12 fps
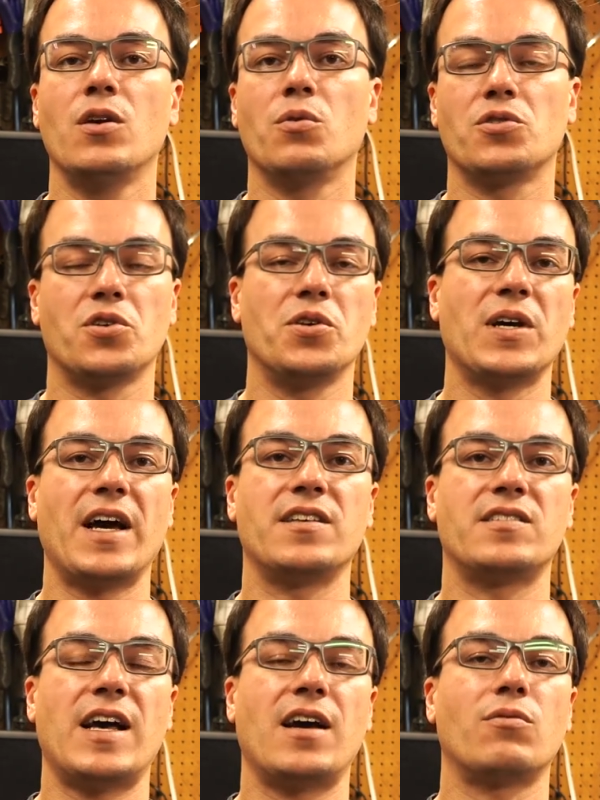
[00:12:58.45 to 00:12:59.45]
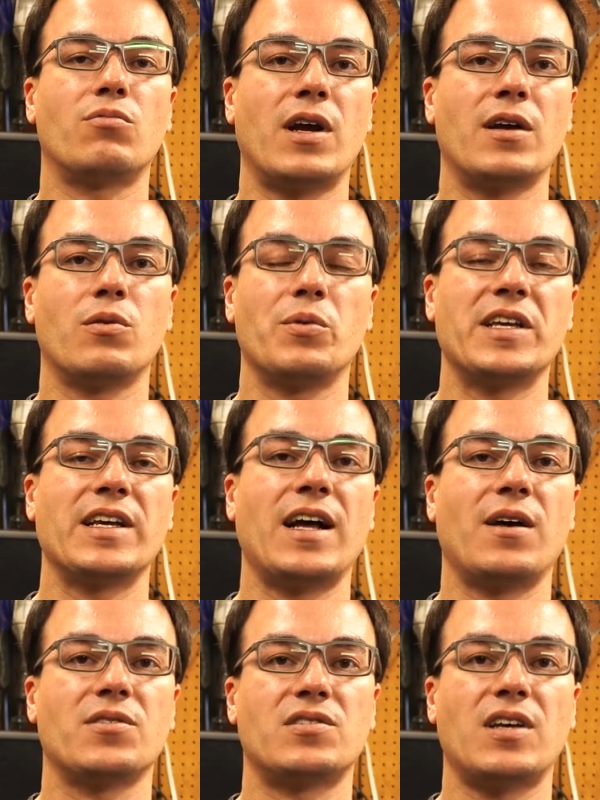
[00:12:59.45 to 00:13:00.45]
We'll show you guys that right when we get
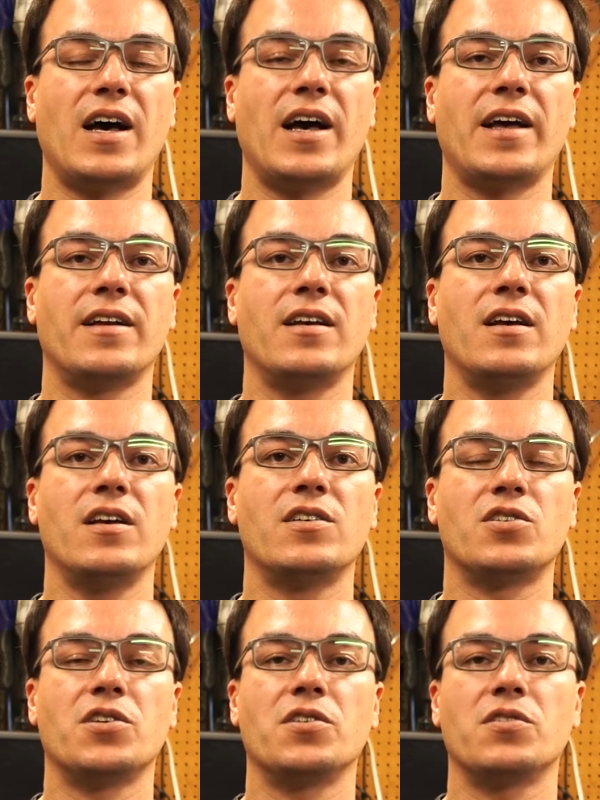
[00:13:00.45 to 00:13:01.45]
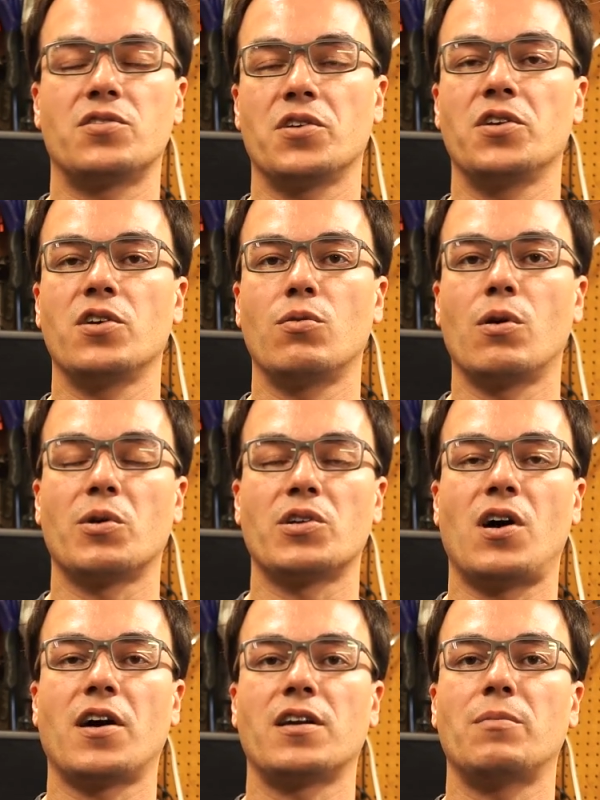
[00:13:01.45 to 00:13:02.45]
outside, so you know what we're
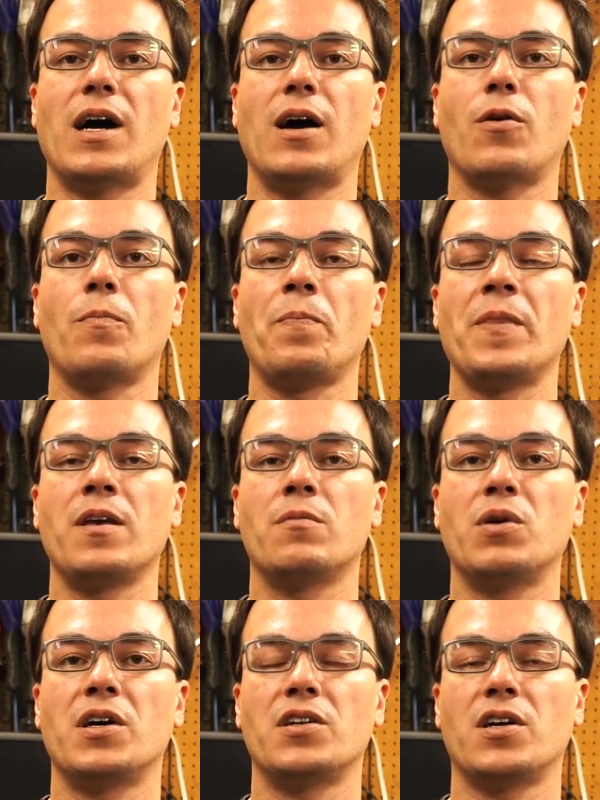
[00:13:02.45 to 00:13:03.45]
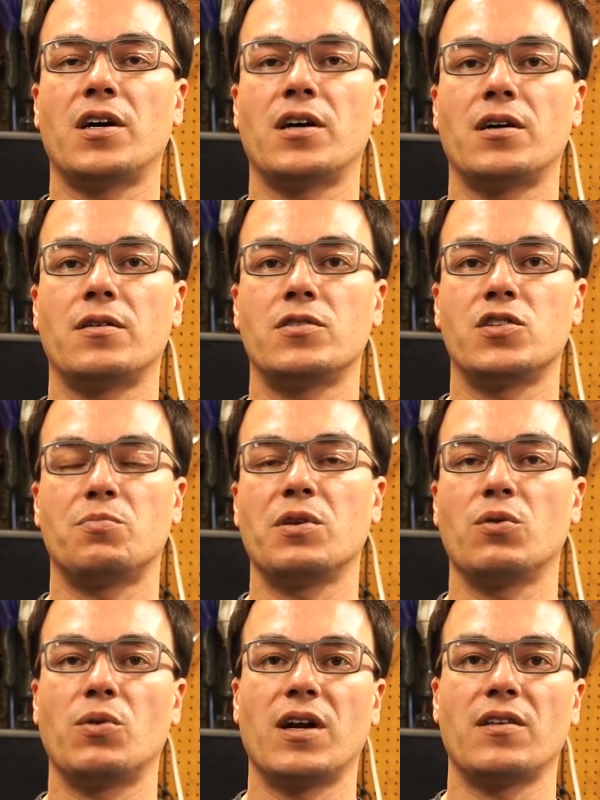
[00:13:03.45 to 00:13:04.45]
talking about. But just be
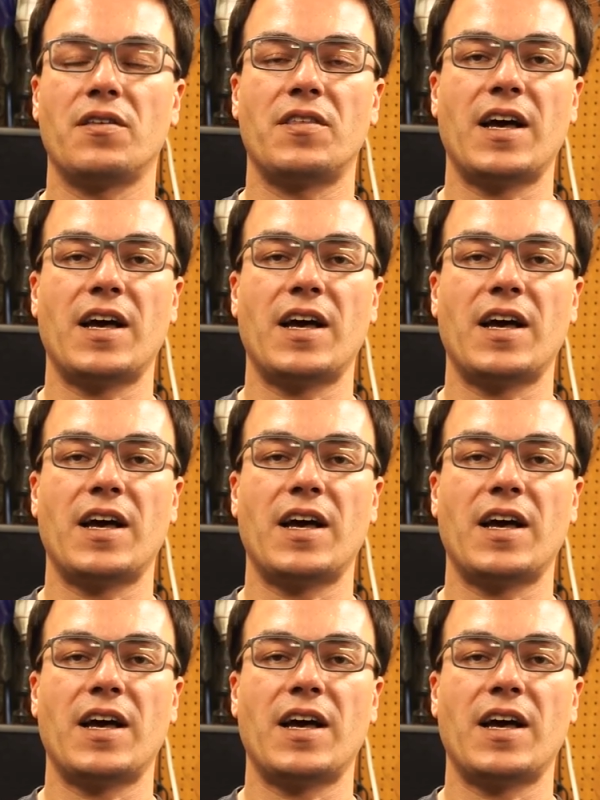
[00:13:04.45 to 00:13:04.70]
aware that